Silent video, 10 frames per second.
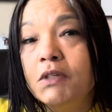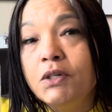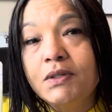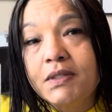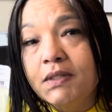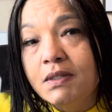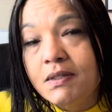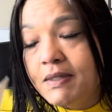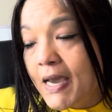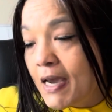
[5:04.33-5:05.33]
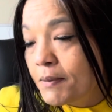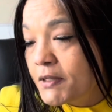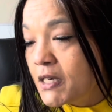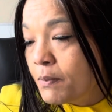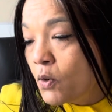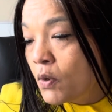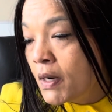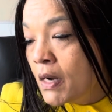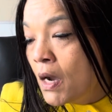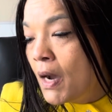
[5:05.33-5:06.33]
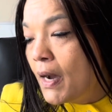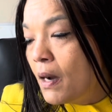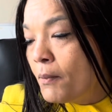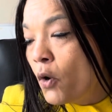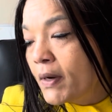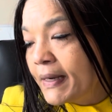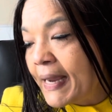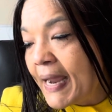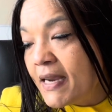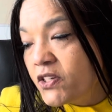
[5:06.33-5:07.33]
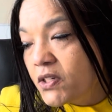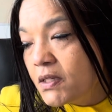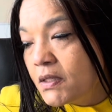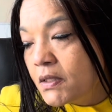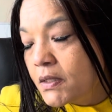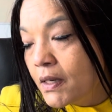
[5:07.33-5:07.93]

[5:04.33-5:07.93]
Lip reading: use those tabs anymore. On occasions,